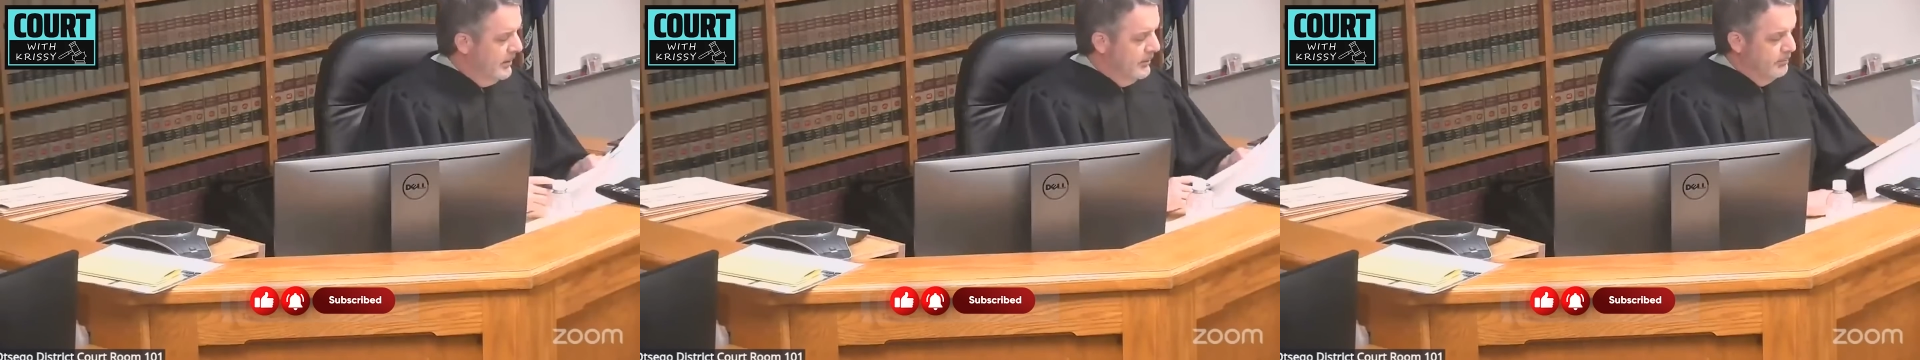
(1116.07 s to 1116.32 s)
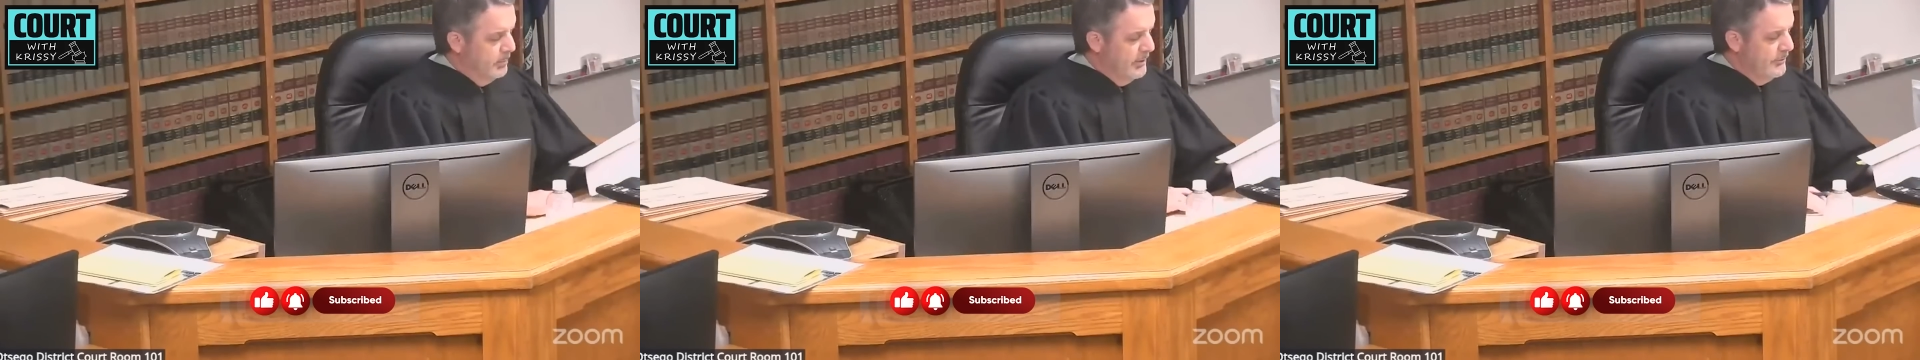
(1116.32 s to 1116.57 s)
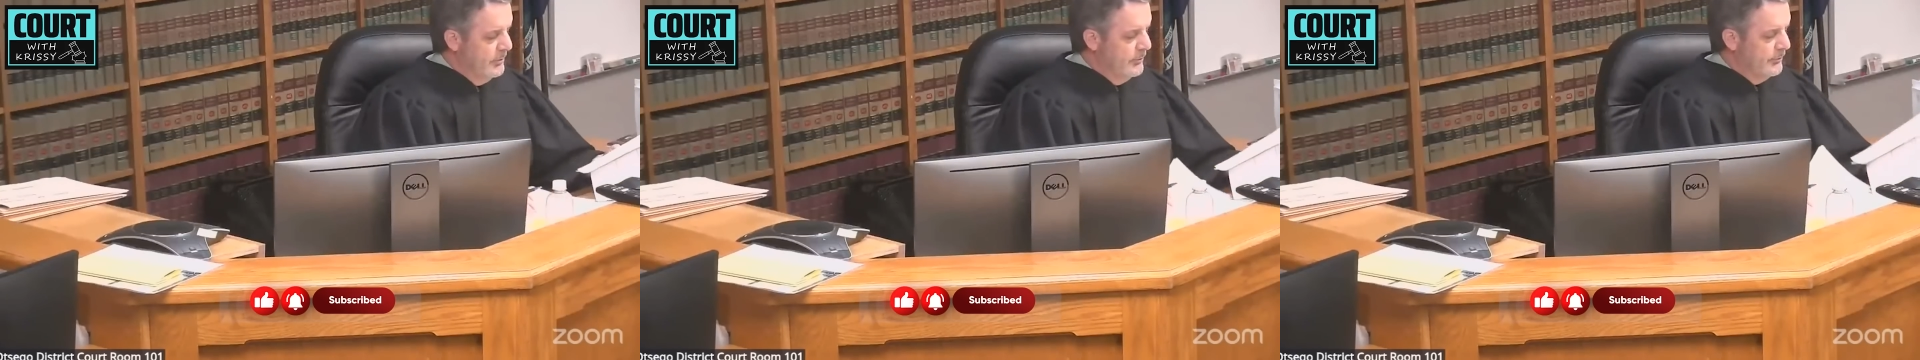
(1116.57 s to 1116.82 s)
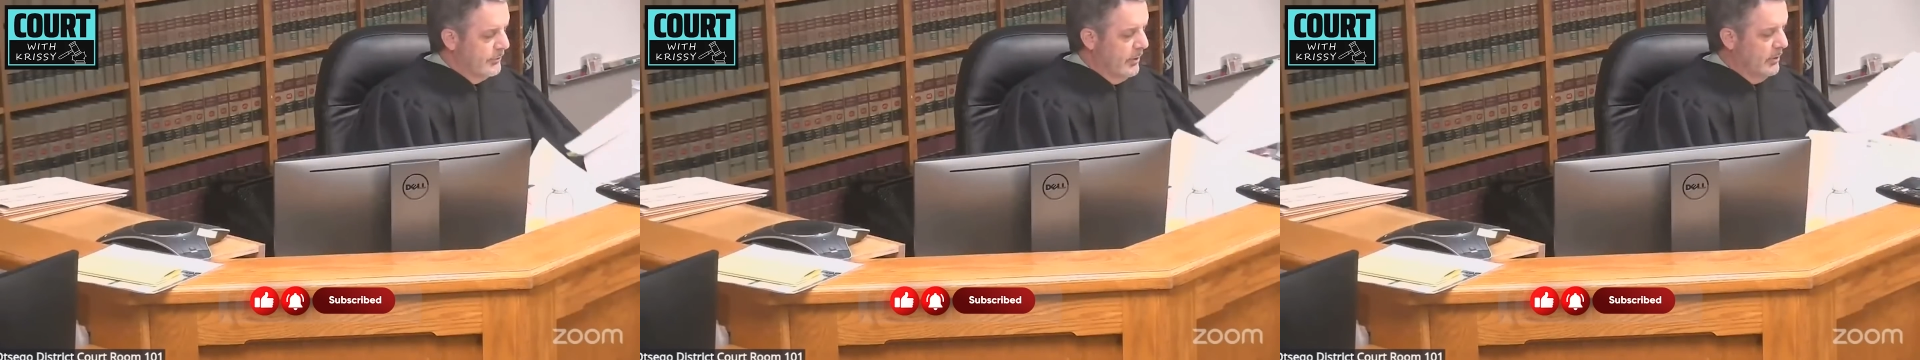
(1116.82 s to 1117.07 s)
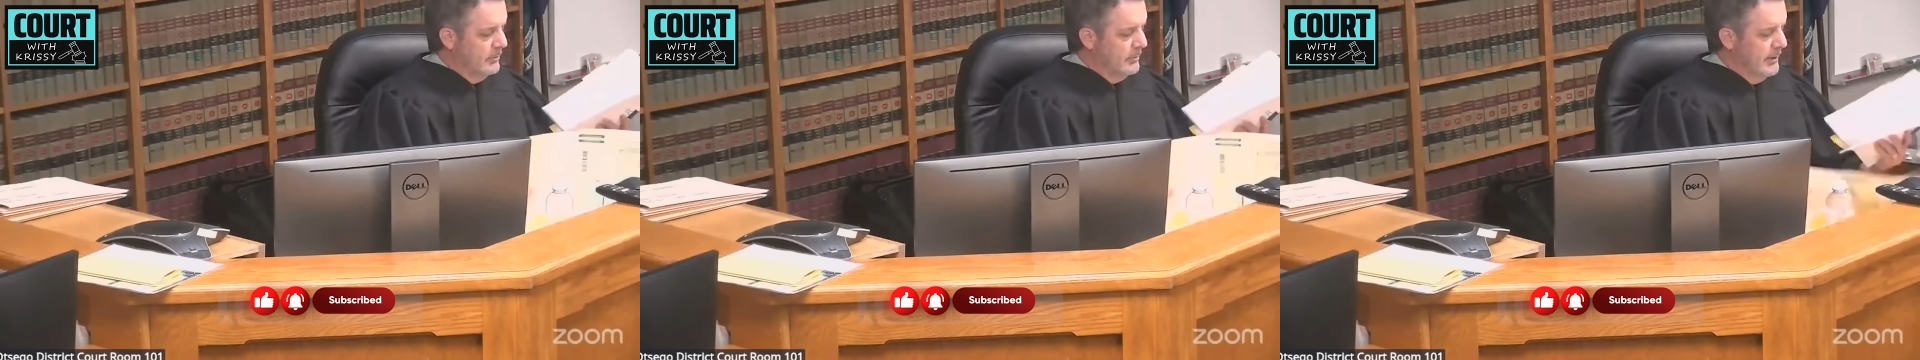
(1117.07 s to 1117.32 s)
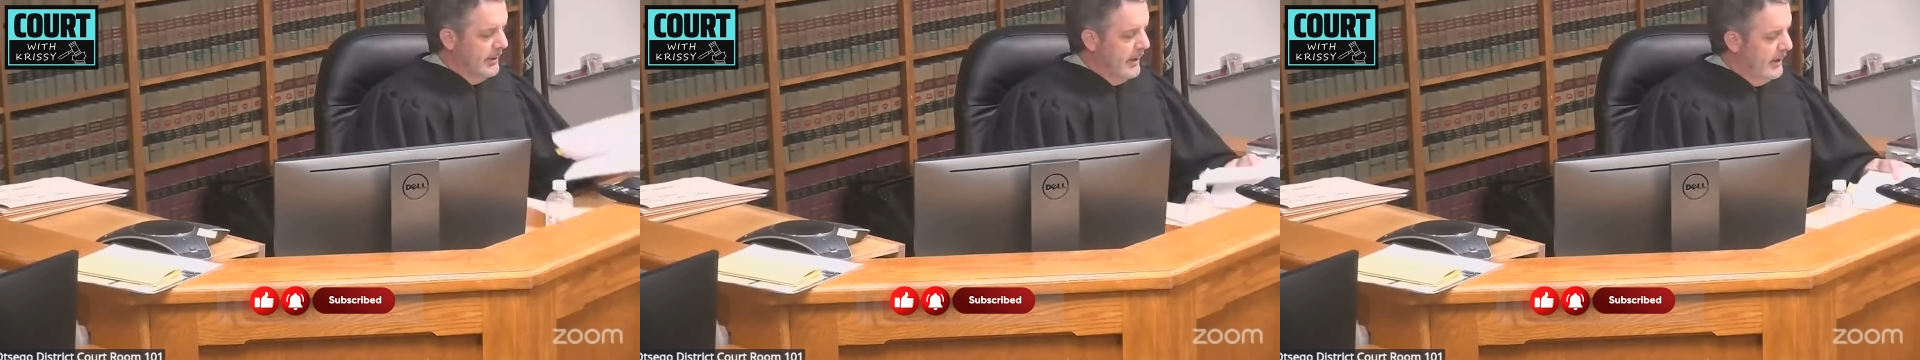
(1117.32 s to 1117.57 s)
Please do so,
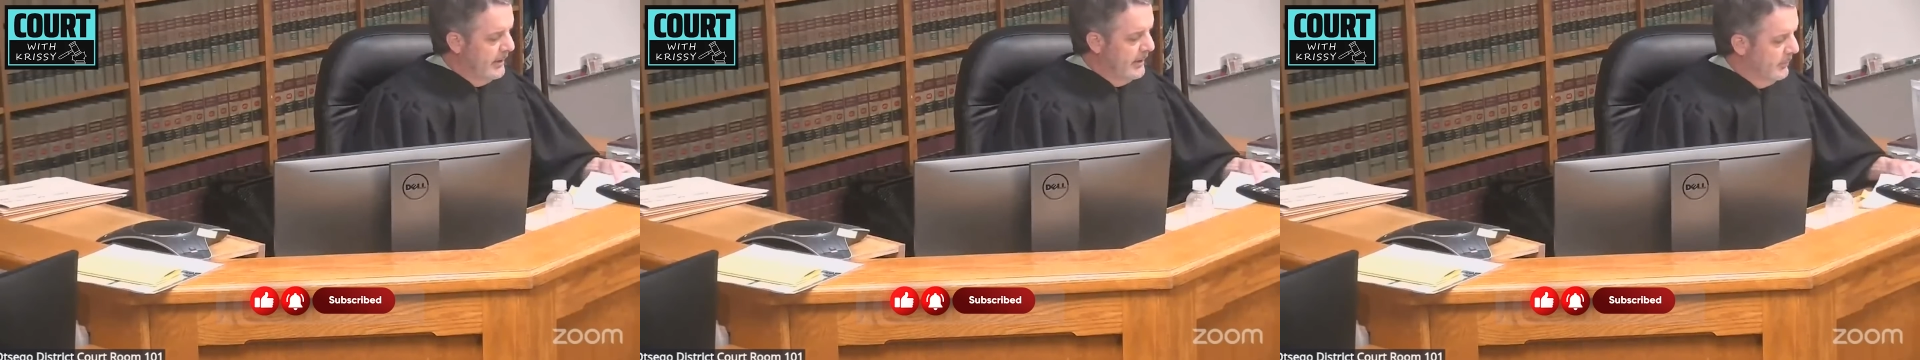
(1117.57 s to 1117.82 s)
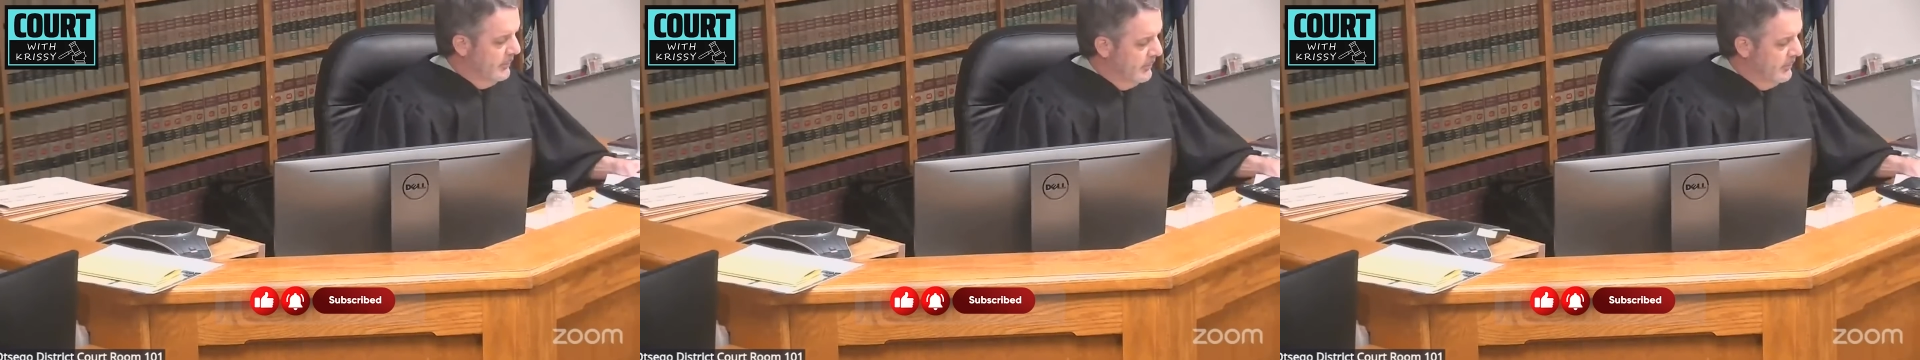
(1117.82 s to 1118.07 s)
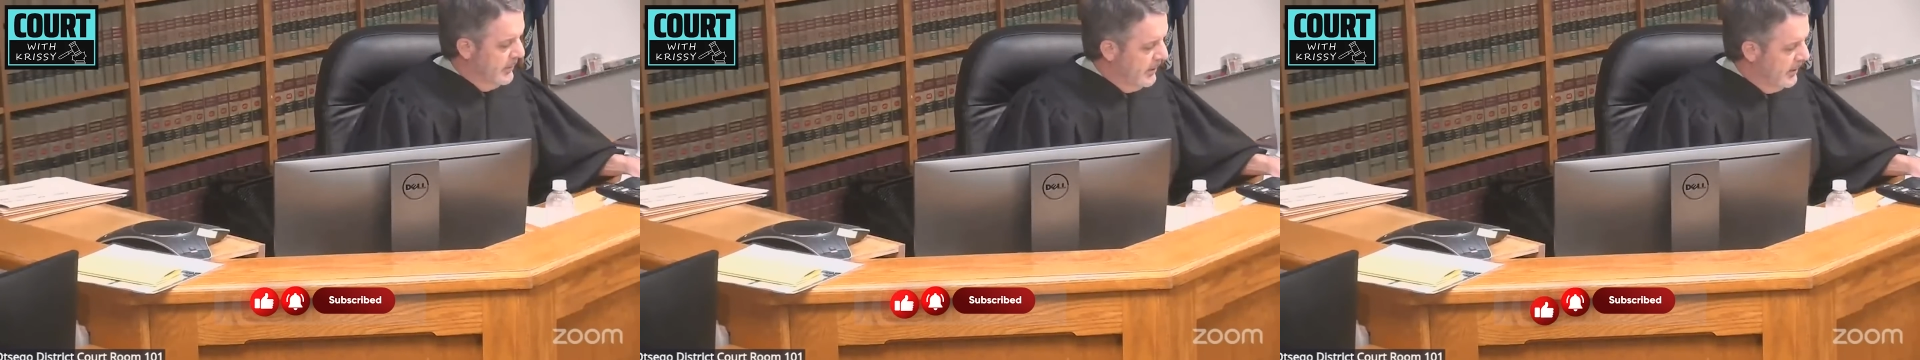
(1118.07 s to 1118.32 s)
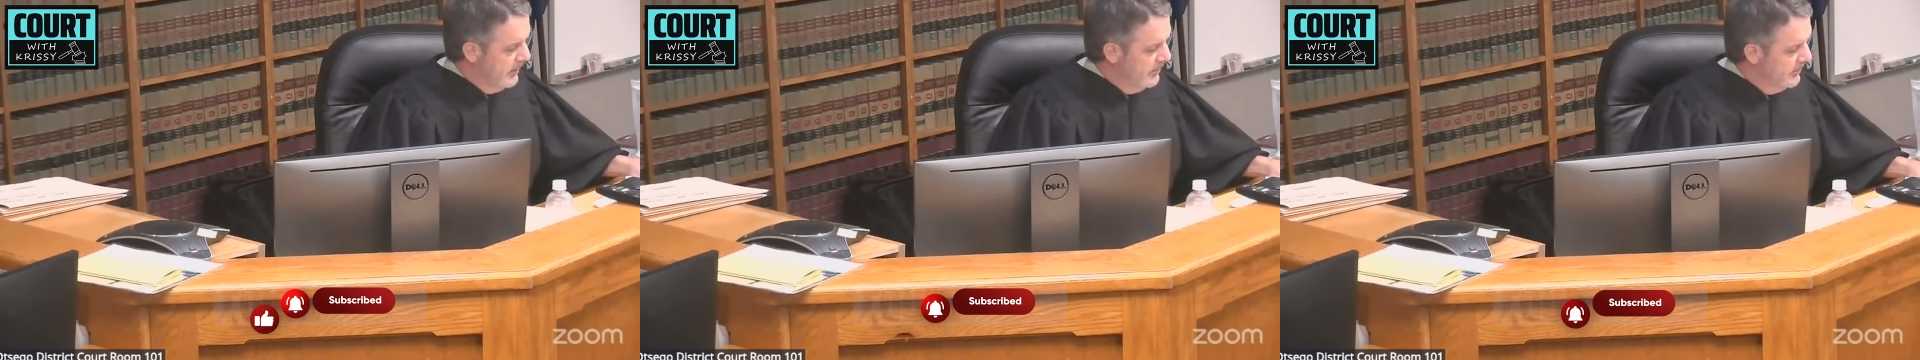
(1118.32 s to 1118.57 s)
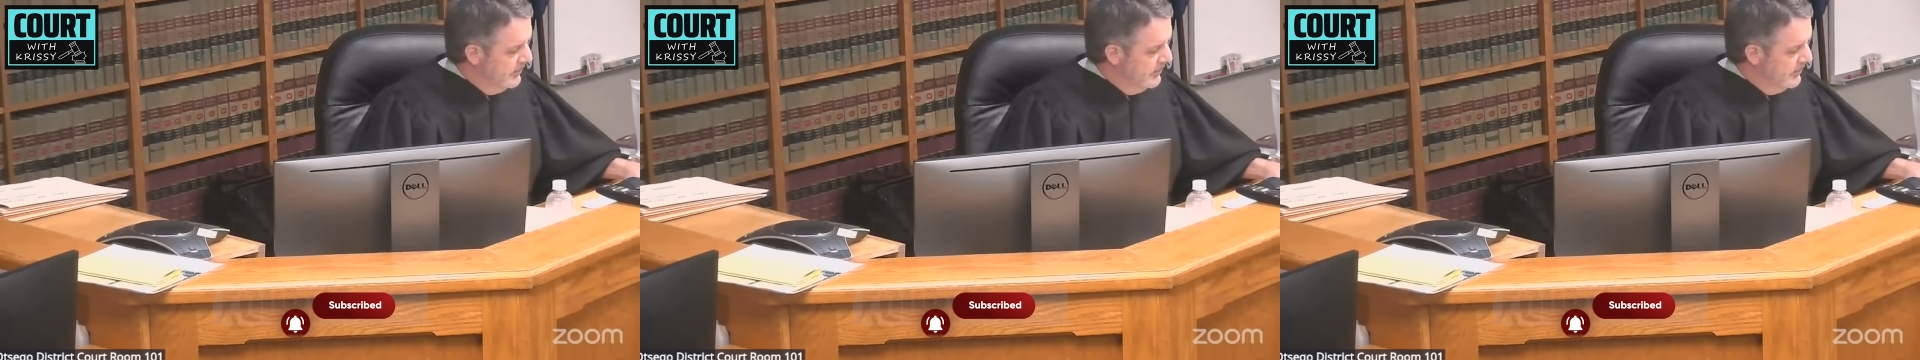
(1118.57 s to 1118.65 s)
indicating that